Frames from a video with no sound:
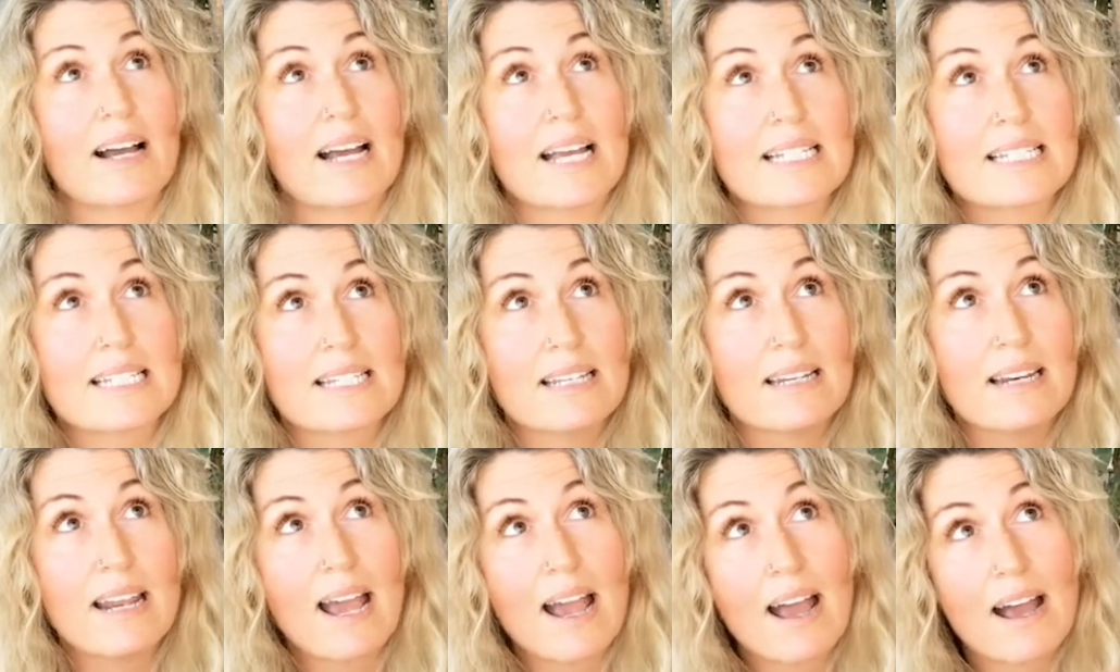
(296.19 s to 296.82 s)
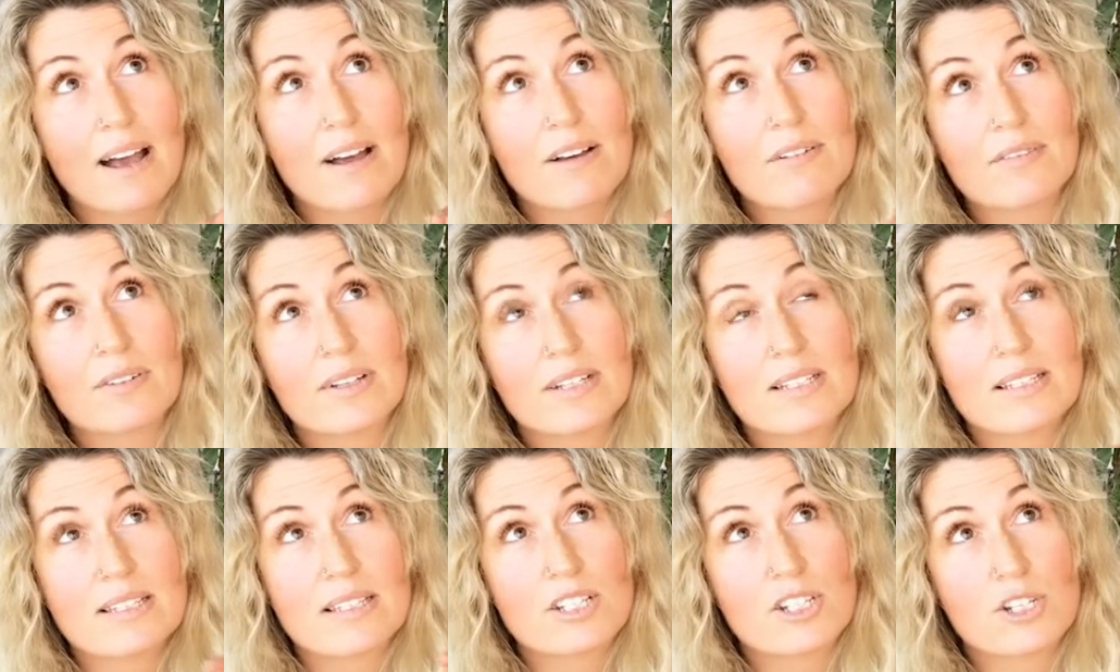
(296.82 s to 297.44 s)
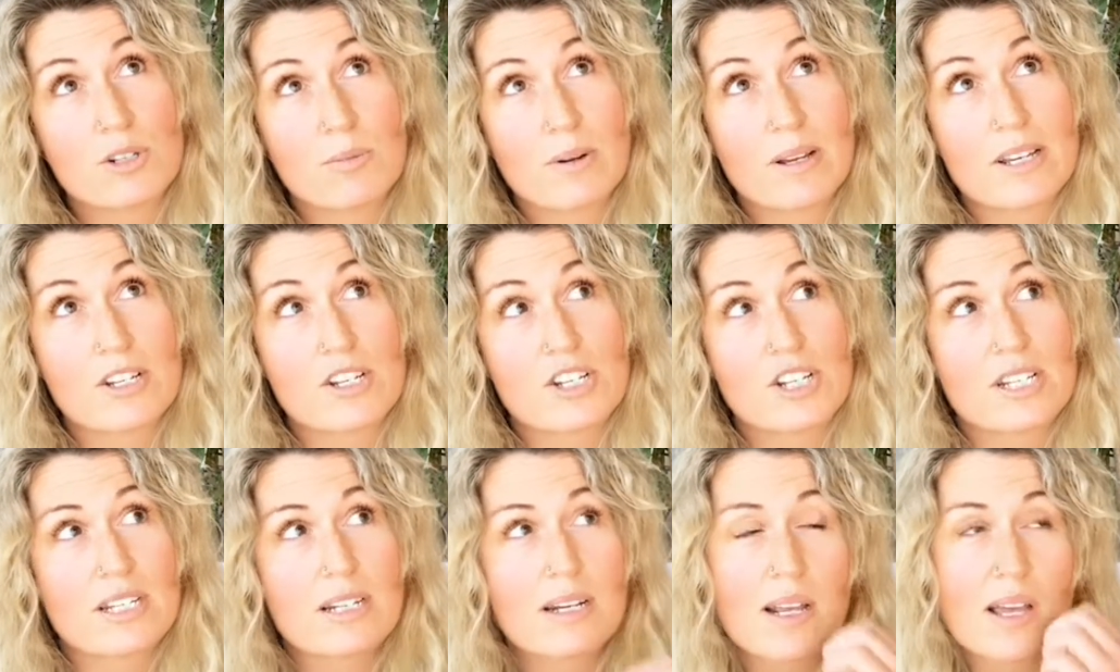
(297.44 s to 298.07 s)
I did have a
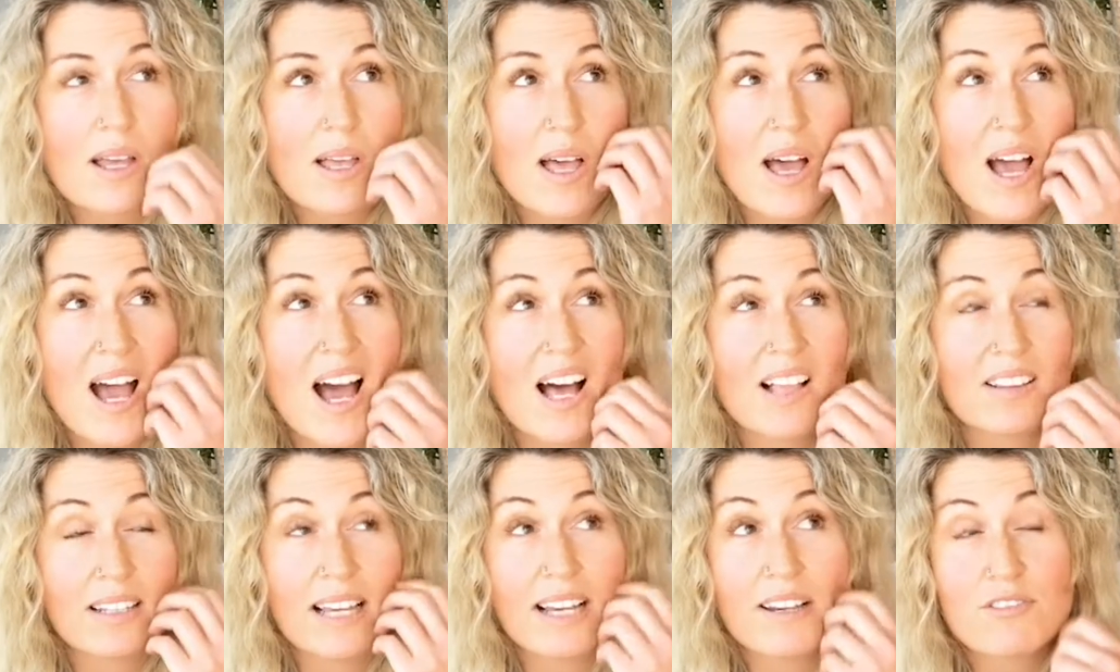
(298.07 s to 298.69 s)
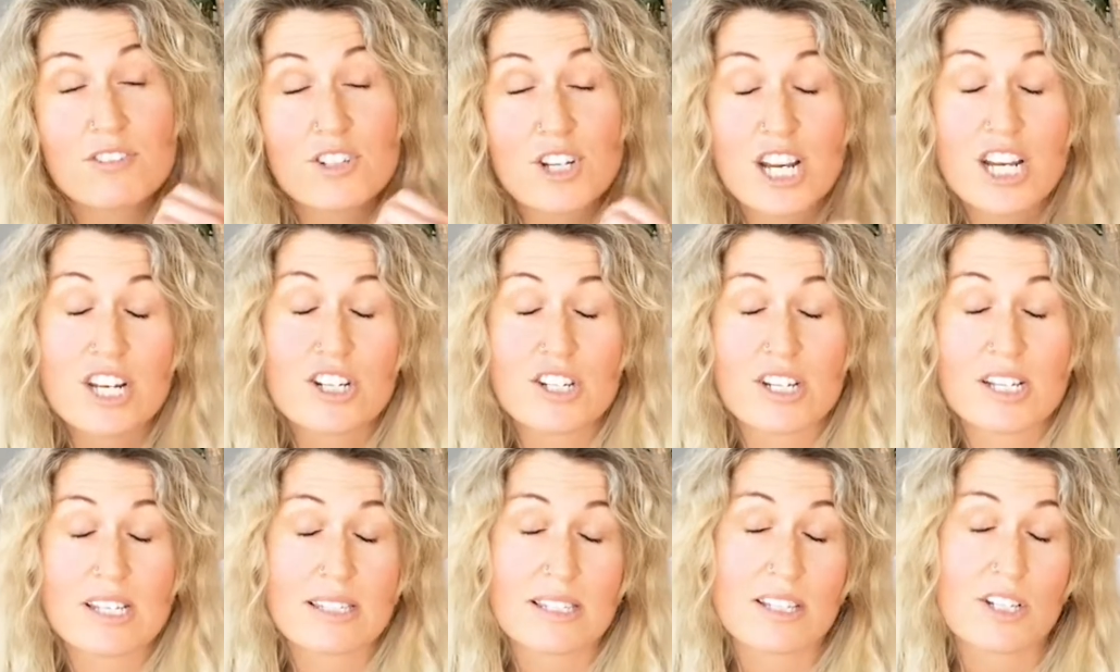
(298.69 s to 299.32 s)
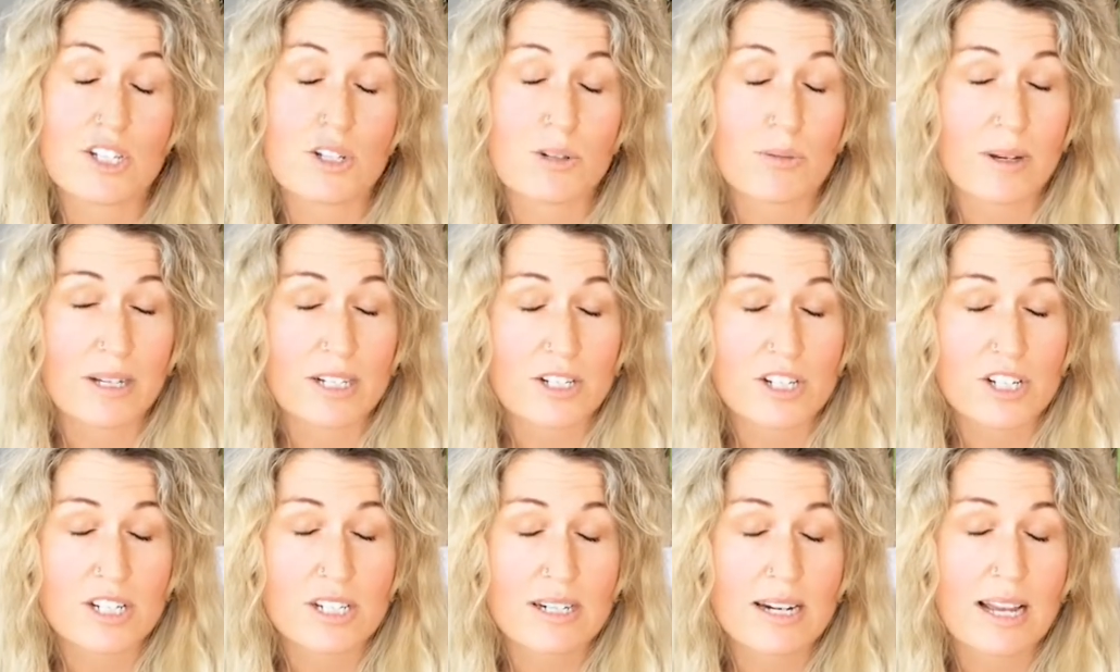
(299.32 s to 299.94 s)
situation a life-changing
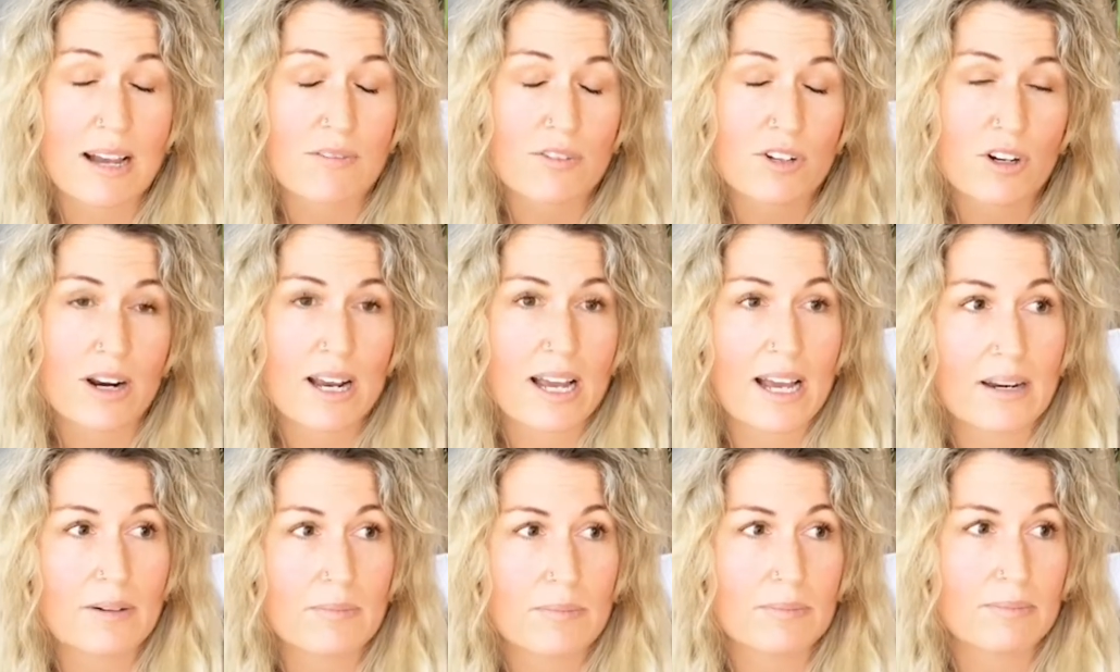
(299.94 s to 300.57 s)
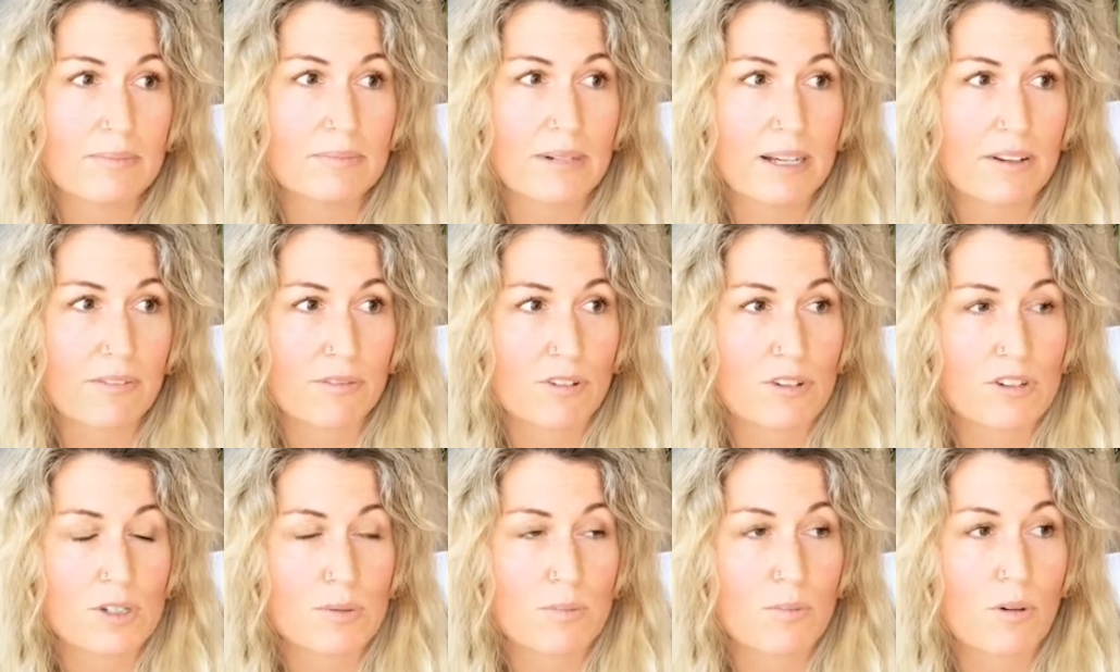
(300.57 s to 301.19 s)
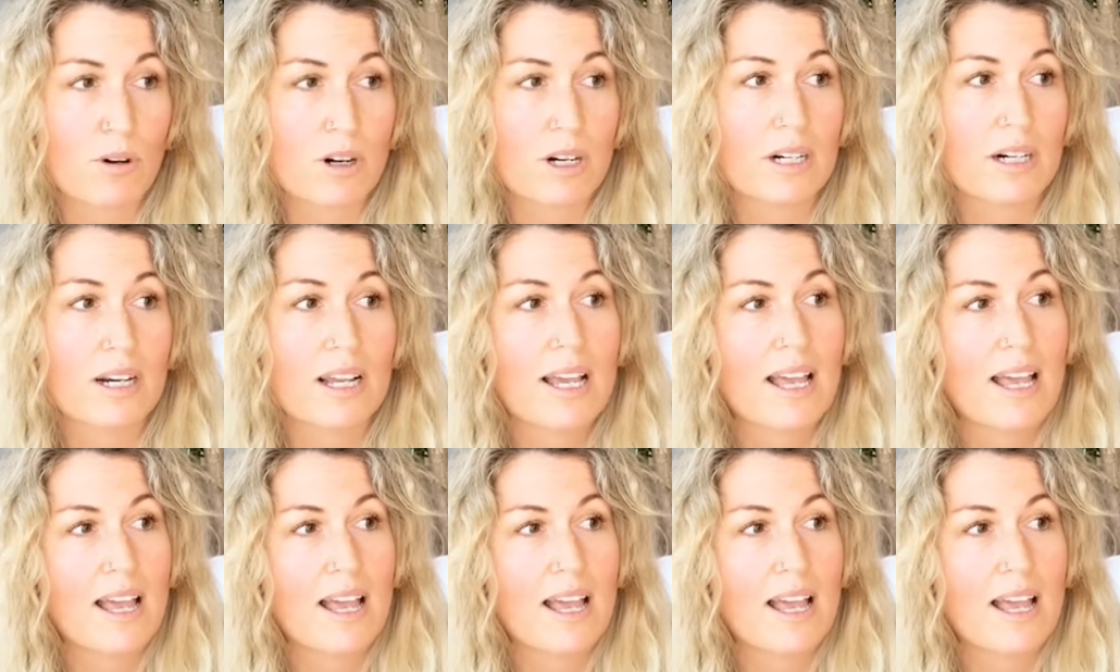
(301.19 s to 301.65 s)
situation after I had my firstborn.